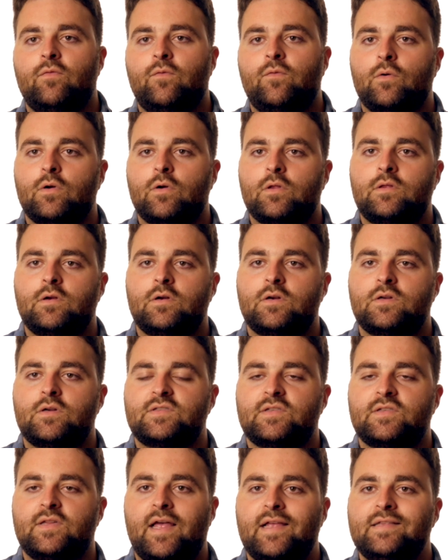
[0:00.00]
four
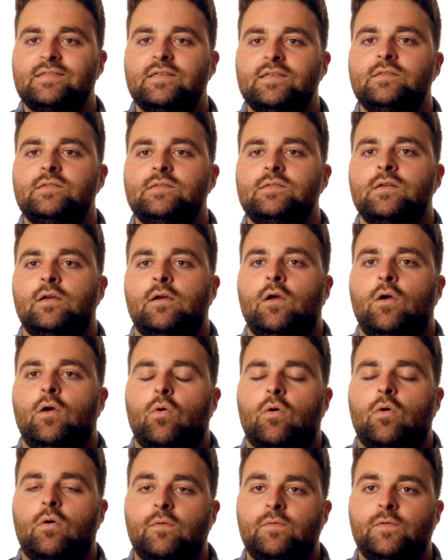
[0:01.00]
thirds lenses,
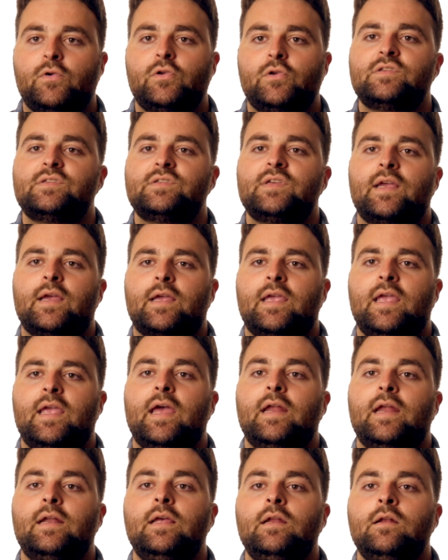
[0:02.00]
or if you're using a
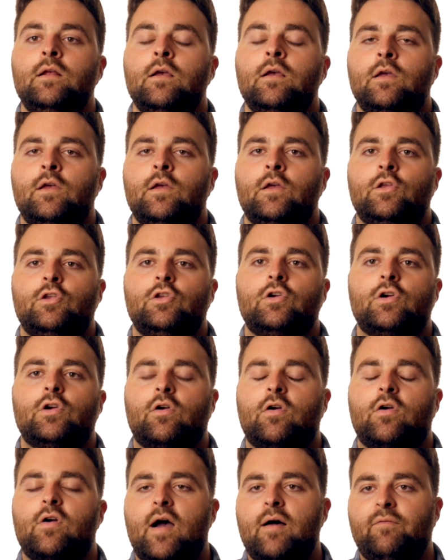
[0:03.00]
Canon, your
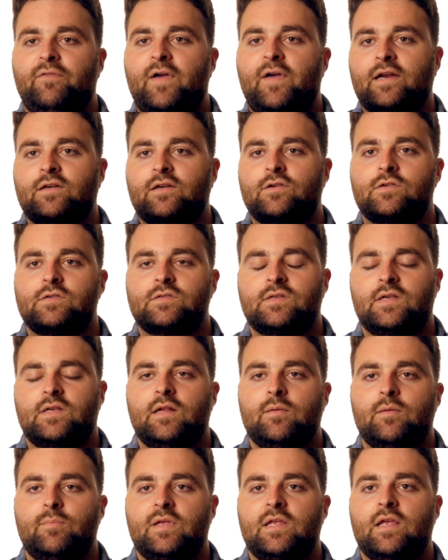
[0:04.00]
crop factor is
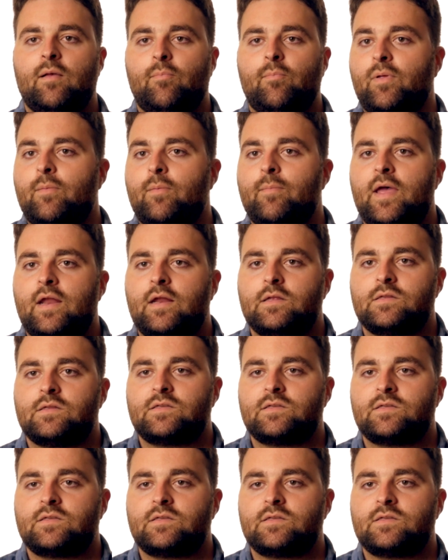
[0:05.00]
gonna be implemented.